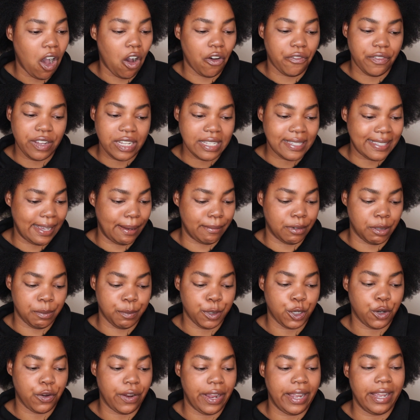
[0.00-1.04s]
Obviously I'm going
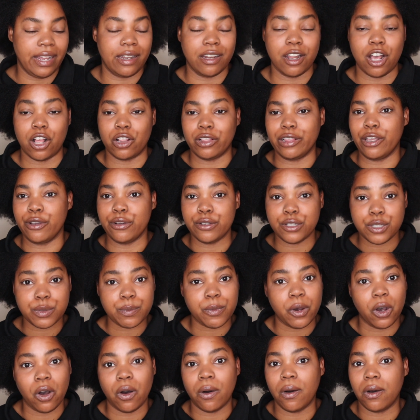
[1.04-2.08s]
to be creating loads
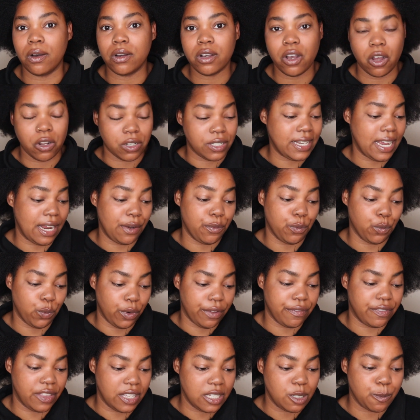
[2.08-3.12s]
more content
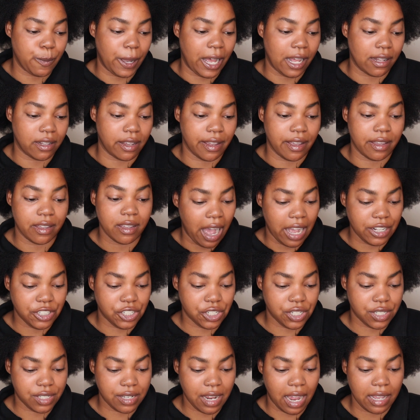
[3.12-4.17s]
with this palette.
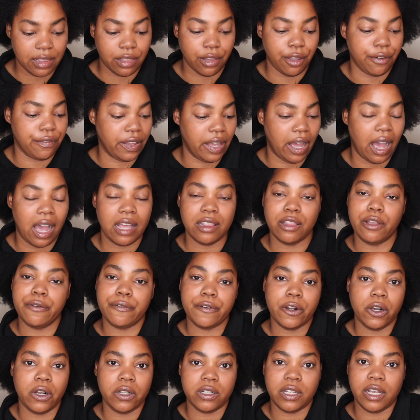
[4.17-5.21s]
I love it. I love
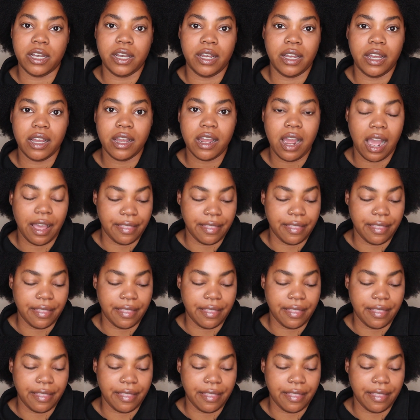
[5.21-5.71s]
colour.